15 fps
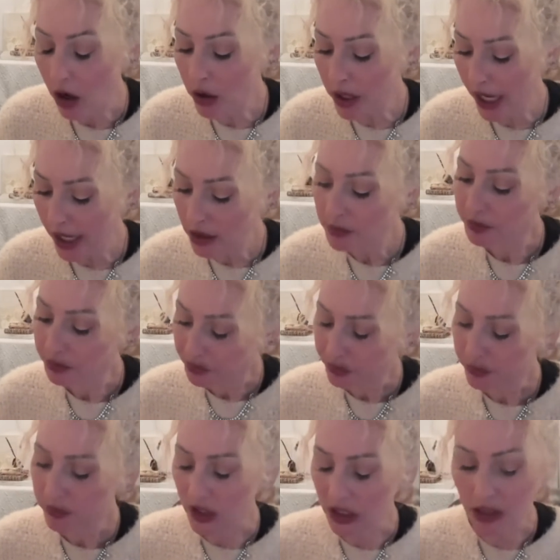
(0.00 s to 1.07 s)
Okay.
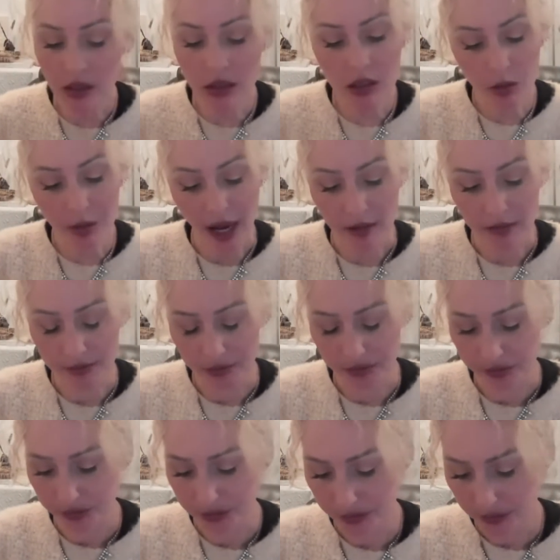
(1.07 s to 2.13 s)
This isn't so bad.
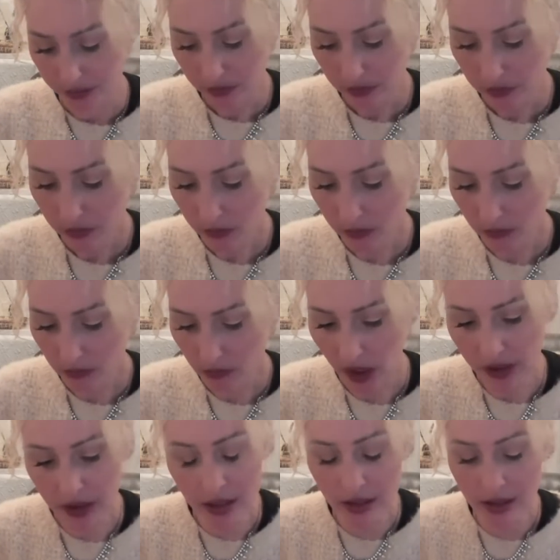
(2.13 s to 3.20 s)

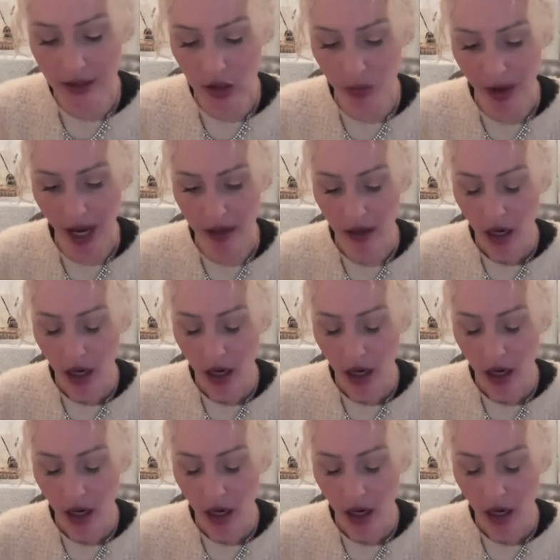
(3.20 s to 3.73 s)
This isn't so bad.